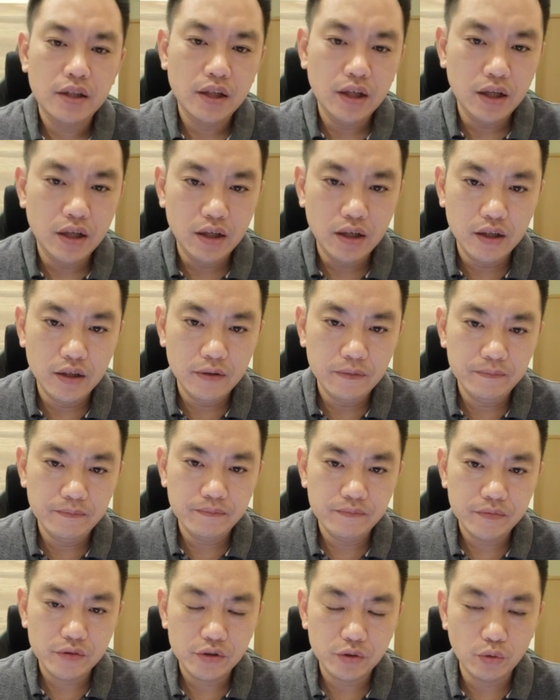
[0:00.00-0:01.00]

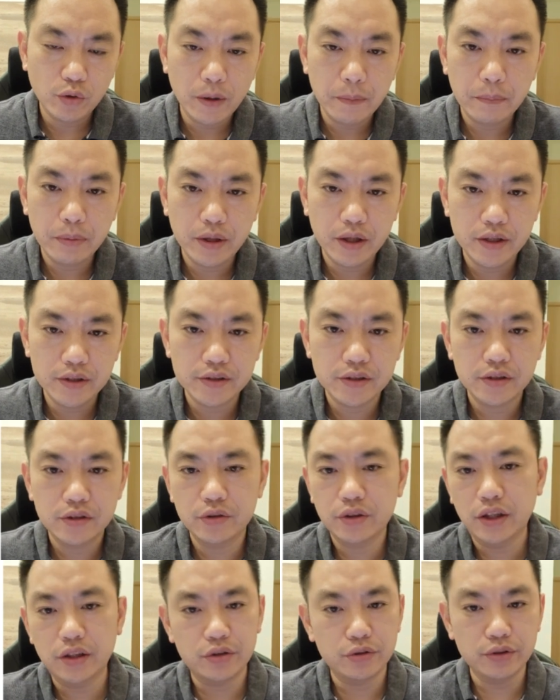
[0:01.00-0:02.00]
to one place.
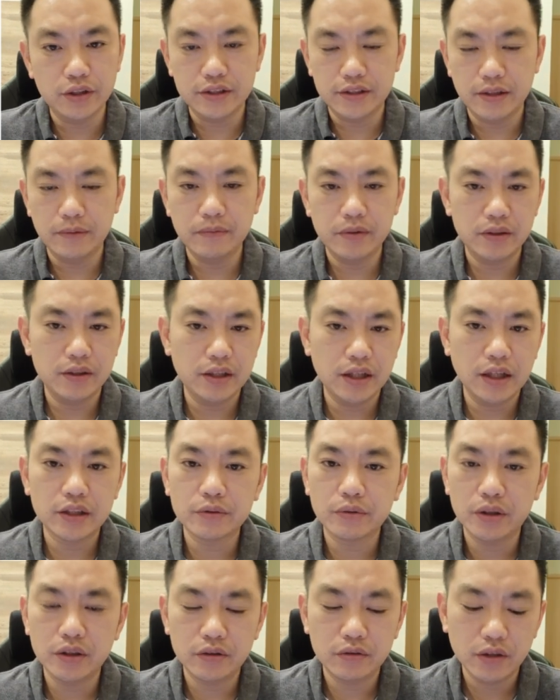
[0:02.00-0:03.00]
You can do the same thing the other
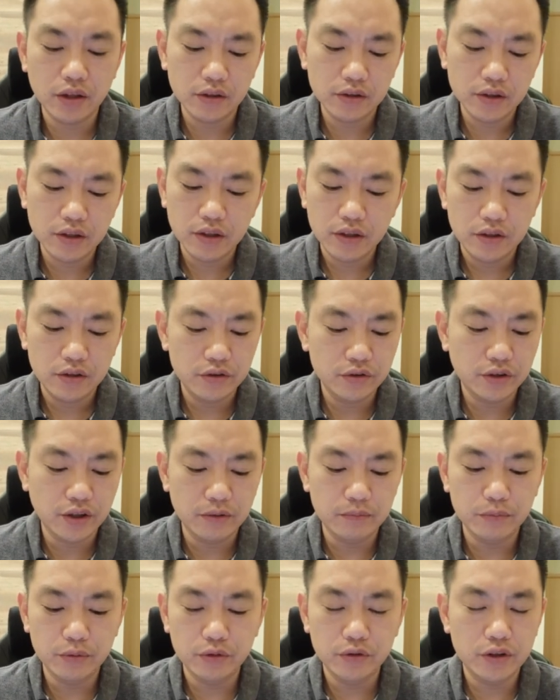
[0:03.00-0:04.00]
way around. You
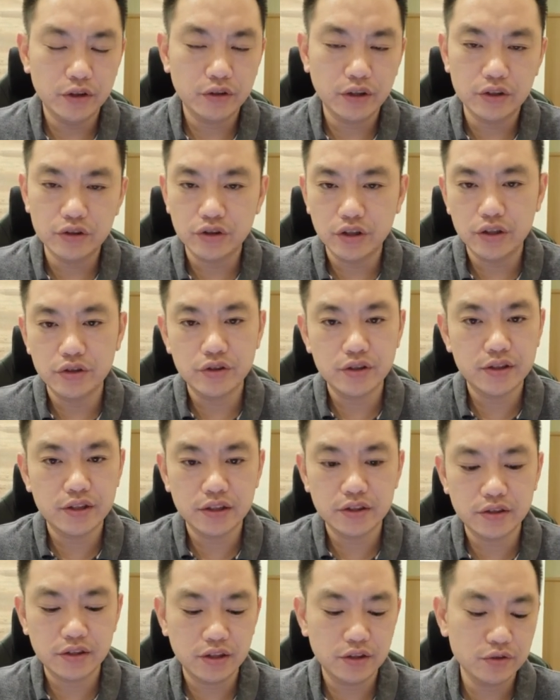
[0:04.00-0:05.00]
can change
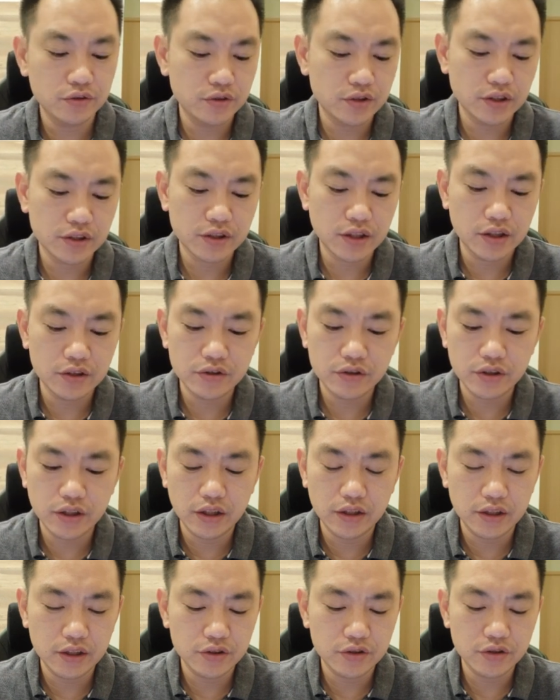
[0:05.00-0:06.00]
60 to 600
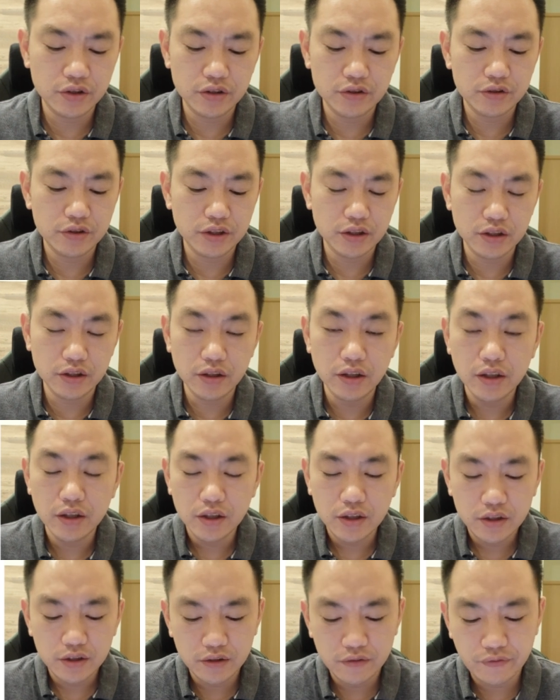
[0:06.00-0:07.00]
and then change the
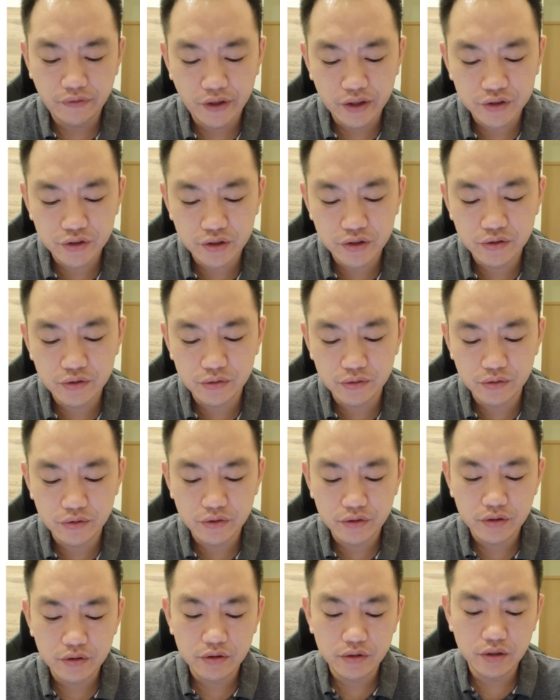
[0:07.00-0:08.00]
fraction to
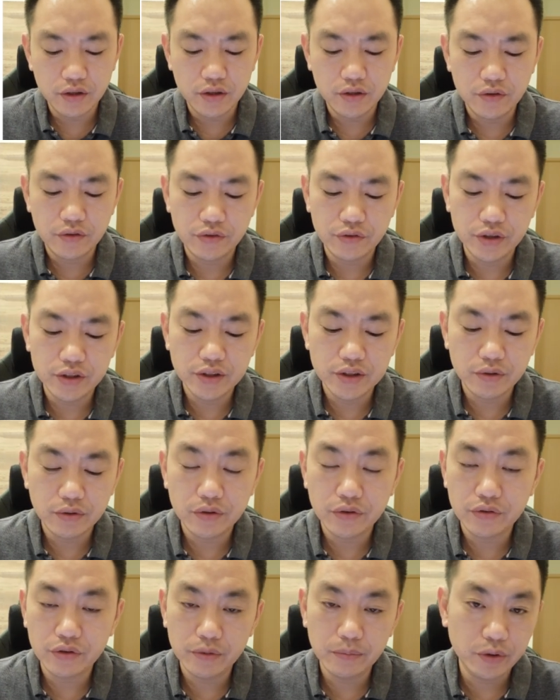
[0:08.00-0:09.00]

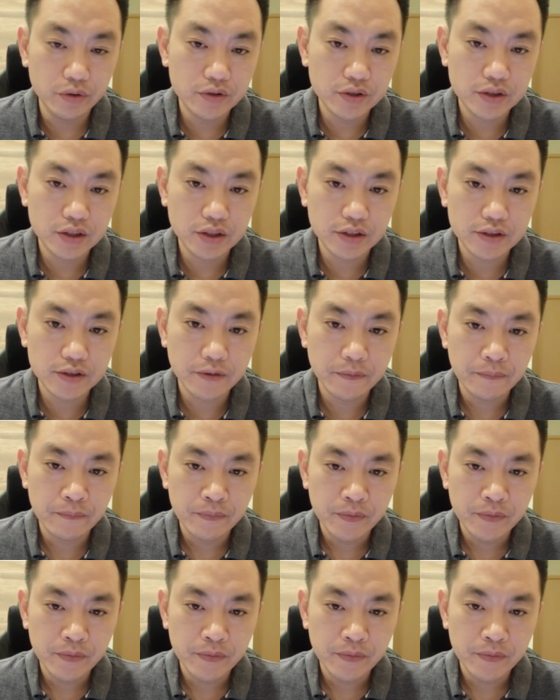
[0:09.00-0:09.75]
303.6.